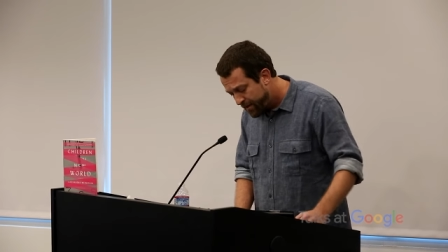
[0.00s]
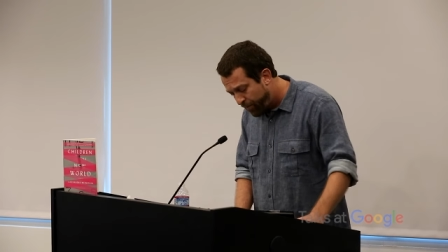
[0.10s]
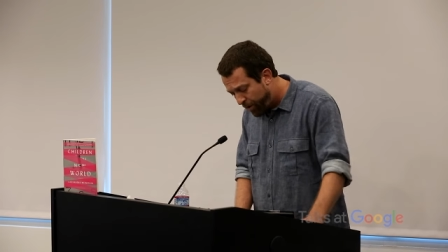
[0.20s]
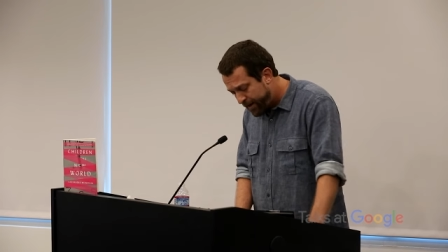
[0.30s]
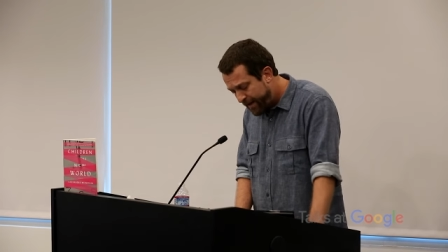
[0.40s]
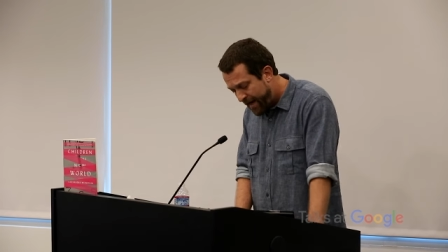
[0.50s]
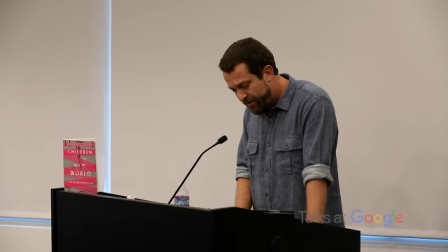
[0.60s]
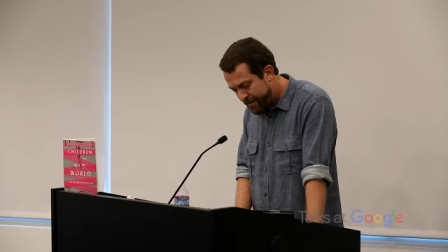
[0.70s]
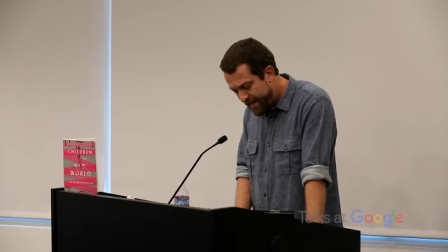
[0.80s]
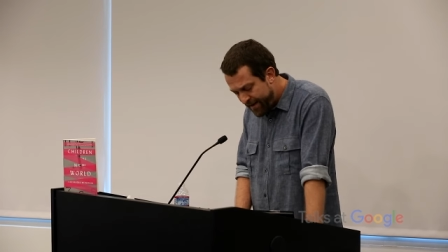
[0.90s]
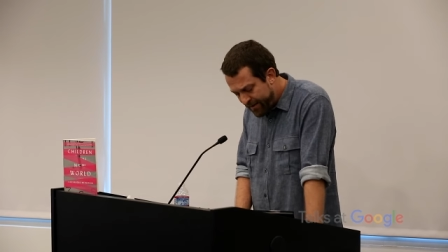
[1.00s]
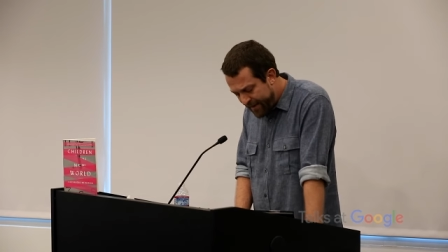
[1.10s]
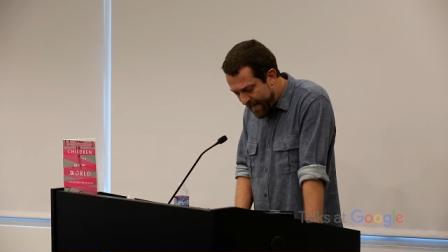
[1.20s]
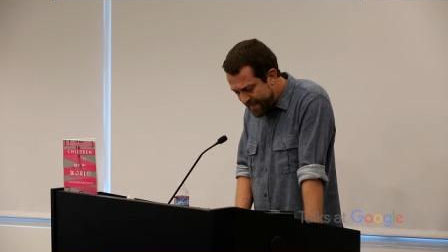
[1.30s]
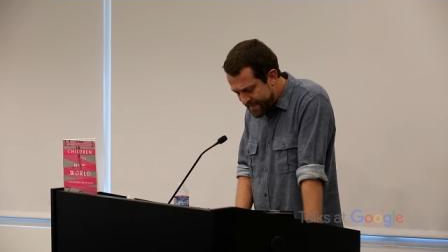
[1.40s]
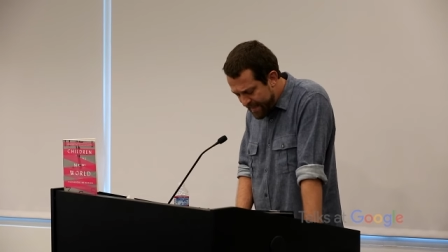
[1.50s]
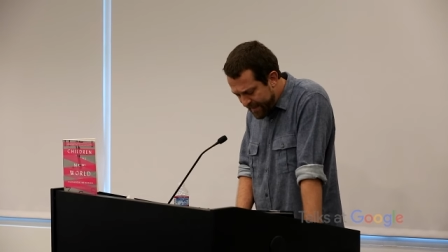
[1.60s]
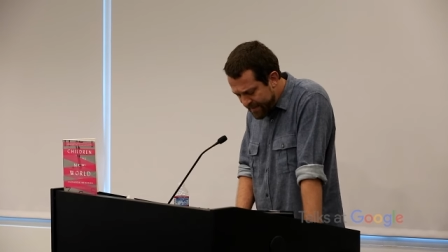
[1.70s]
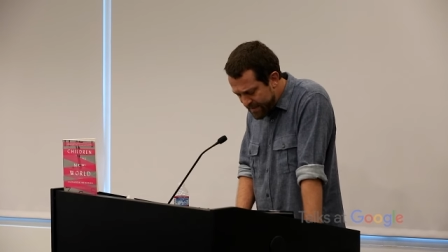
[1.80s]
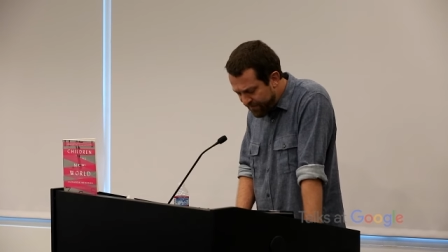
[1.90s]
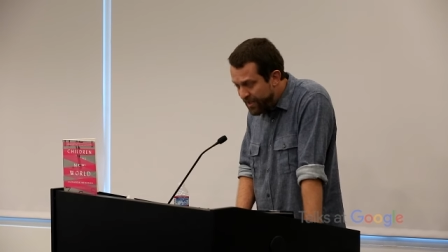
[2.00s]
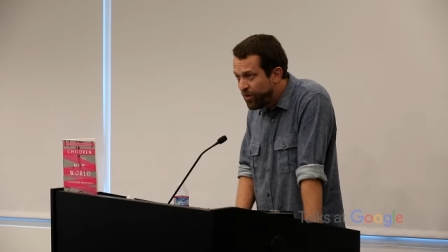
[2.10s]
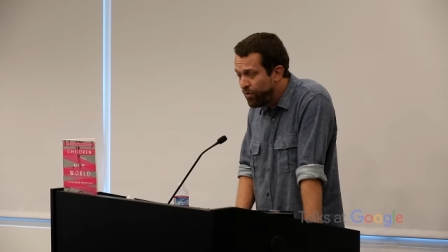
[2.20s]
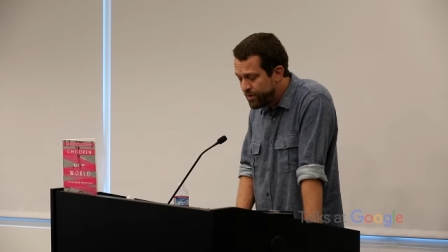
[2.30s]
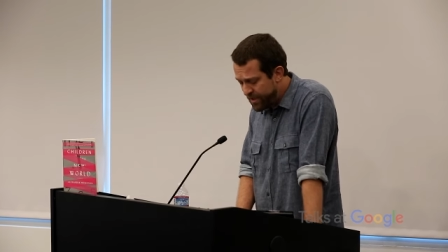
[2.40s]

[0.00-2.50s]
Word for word: the party counted down the last seconds of the old